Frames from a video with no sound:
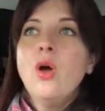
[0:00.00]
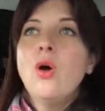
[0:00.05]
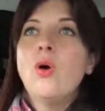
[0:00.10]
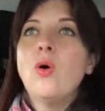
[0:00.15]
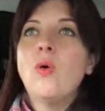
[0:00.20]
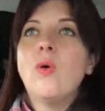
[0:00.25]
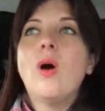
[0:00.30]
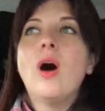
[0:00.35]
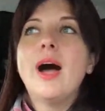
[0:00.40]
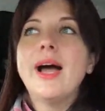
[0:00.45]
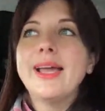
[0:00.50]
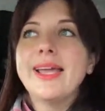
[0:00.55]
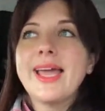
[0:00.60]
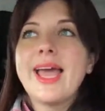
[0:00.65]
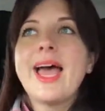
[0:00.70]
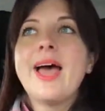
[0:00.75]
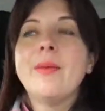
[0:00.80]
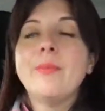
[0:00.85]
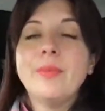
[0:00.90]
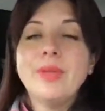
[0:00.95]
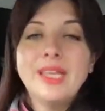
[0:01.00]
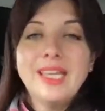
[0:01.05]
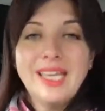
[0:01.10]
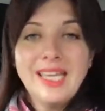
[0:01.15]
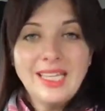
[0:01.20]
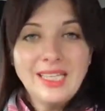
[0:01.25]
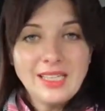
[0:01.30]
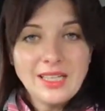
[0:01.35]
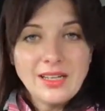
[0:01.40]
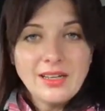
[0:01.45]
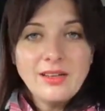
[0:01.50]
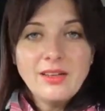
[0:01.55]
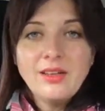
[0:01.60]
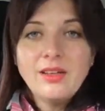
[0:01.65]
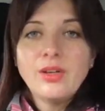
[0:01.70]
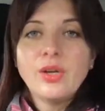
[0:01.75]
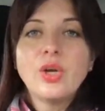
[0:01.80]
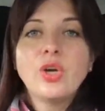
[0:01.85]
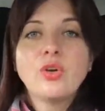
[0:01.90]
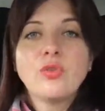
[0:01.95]
or I am in
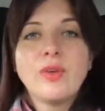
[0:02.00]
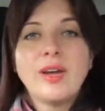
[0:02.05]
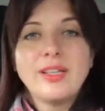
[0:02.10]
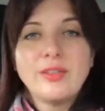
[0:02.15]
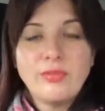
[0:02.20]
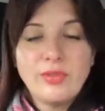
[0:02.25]
great